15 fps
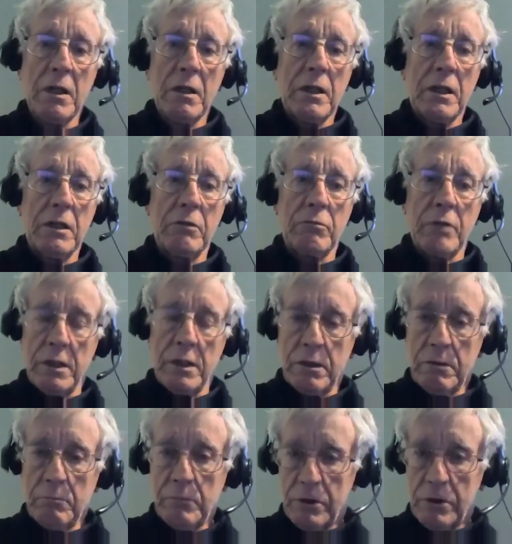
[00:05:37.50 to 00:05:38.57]
He'd read
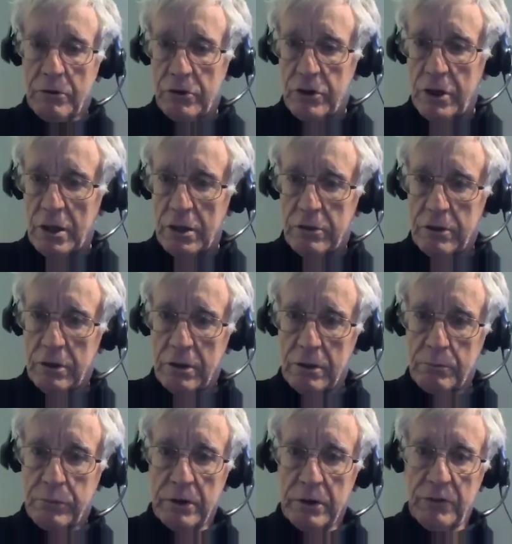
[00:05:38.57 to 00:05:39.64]
Mere Christianity in the
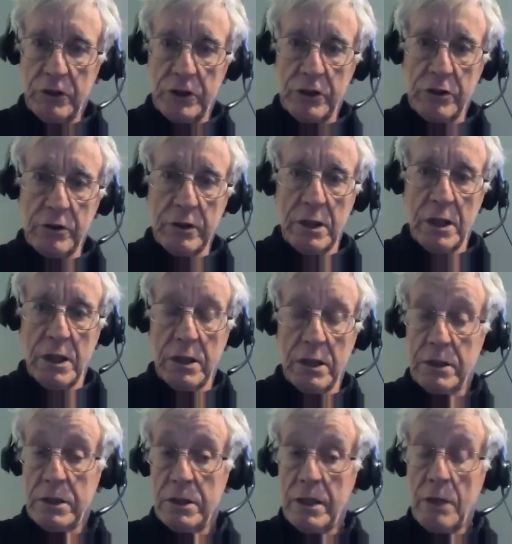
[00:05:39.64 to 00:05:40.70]
previous 3
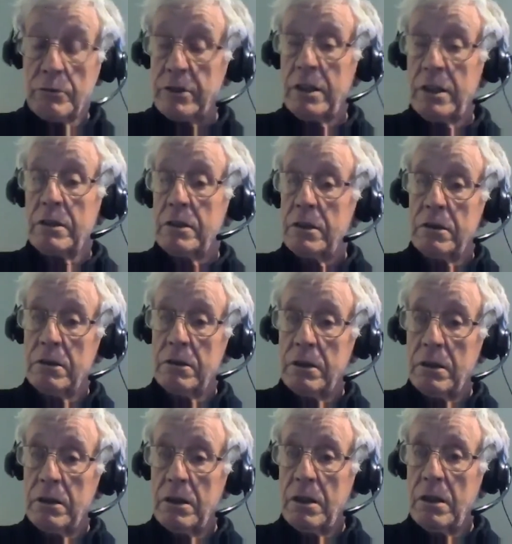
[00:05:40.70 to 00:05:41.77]
days, and that was it.
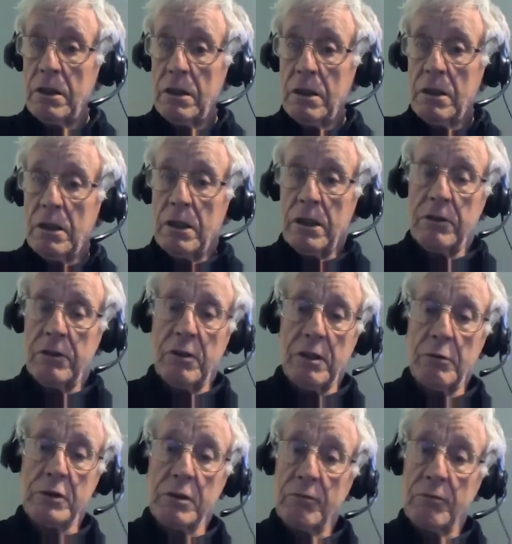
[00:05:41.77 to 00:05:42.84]
He
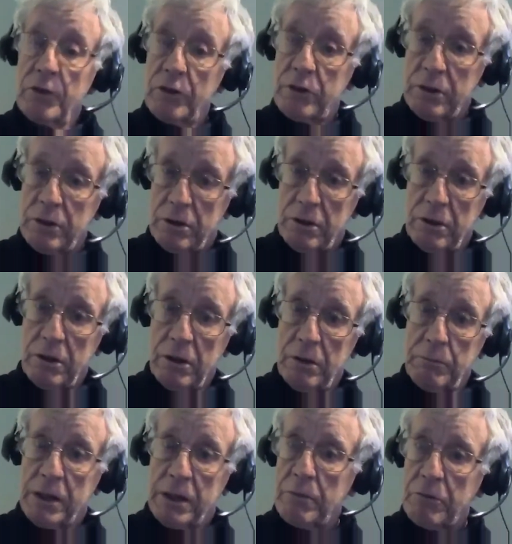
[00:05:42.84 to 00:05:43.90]
was converted. He
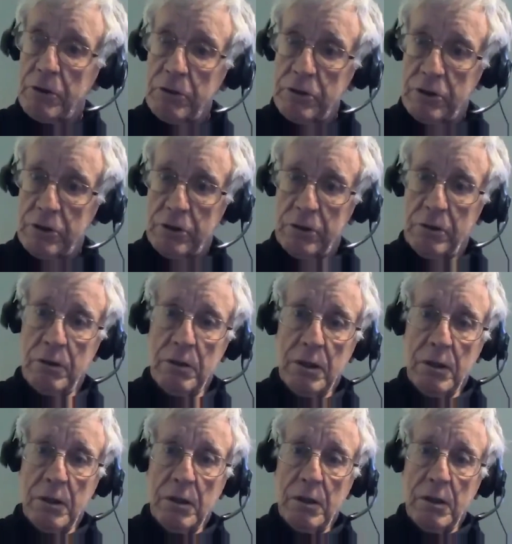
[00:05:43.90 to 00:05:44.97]
became a Christian
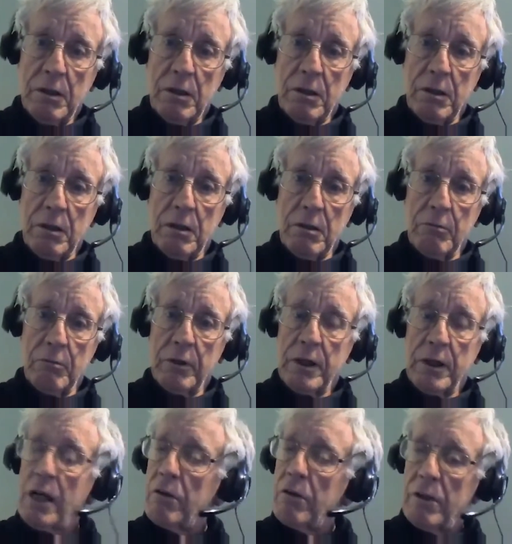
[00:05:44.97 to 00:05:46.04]

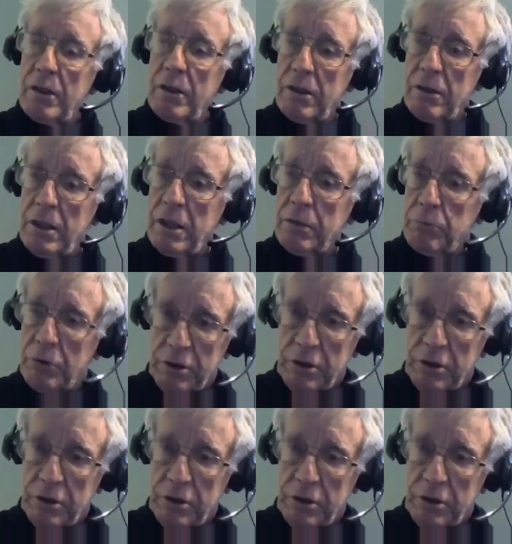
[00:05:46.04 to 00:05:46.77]
without anybody